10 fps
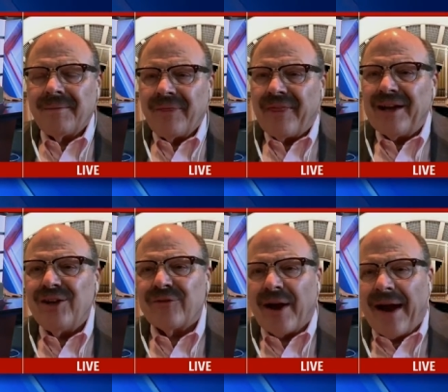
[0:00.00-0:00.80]
Thank
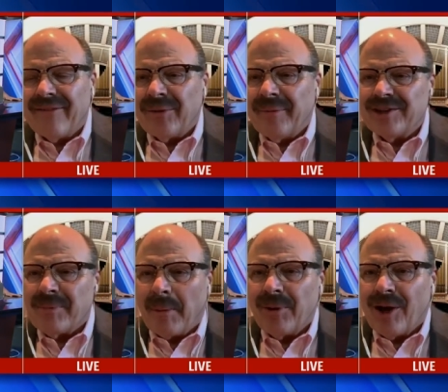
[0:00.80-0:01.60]
you for having me. It's
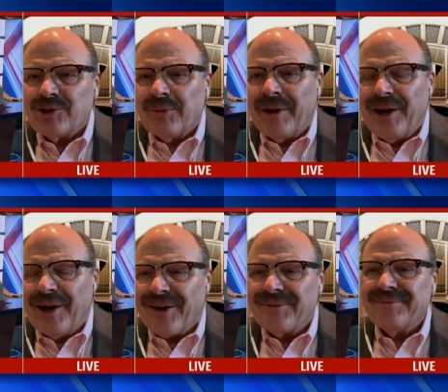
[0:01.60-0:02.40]
my pleasure to be here.